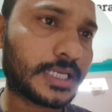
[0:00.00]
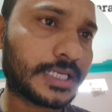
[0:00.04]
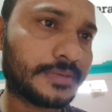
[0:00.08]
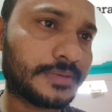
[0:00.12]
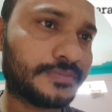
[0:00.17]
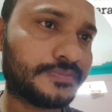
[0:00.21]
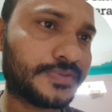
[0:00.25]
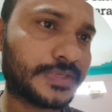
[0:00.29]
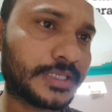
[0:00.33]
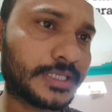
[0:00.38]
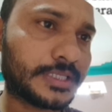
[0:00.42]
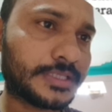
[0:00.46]

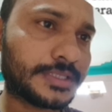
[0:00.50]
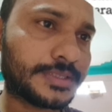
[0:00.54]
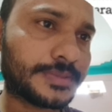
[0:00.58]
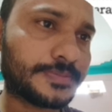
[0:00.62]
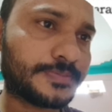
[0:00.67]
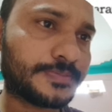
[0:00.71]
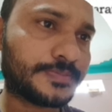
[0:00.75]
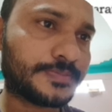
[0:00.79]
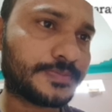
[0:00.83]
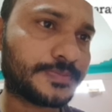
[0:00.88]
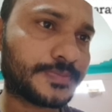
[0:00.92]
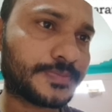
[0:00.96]
phase,
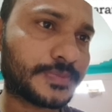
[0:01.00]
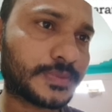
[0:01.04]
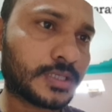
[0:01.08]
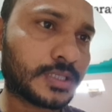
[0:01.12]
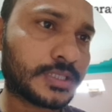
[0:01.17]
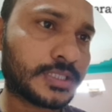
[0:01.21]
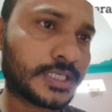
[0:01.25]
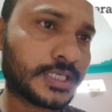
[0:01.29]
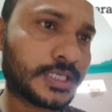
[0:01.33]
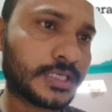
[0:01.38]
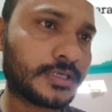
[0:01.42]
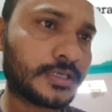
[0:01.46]

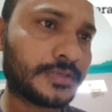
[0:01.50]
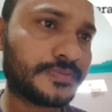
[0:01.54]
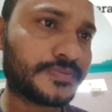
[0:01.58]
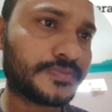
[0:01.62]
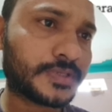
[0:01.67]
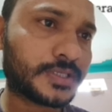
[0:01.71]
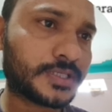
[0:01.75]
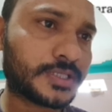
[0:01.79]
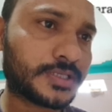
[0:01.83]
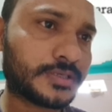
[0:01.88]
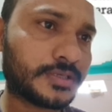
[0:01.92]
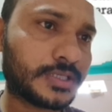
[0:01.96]
generally
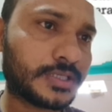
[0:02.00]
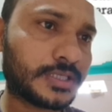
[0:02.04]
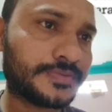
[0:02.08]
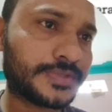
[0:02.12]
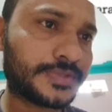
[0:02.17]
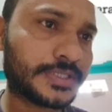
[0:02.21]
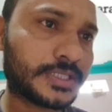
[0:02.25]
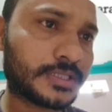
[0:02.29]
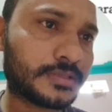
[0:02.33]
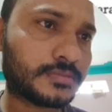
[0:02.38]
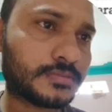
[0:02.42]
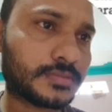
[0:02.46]
first
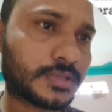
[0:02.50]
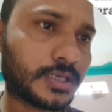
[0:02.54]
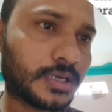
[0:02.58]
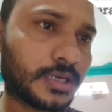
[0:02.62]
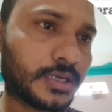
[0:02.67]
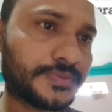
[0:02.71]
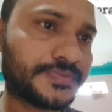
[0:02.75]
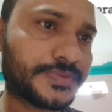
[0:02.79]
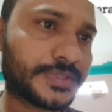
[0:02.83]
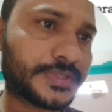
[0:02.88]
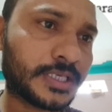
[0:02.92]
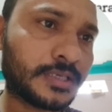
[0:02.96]
division
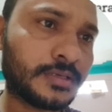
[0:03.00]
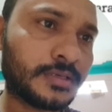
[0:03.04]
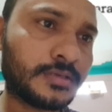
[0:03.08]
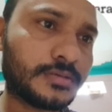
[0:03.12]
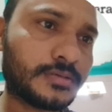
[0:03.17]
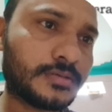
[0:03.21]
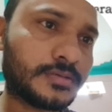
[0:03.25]
of cell,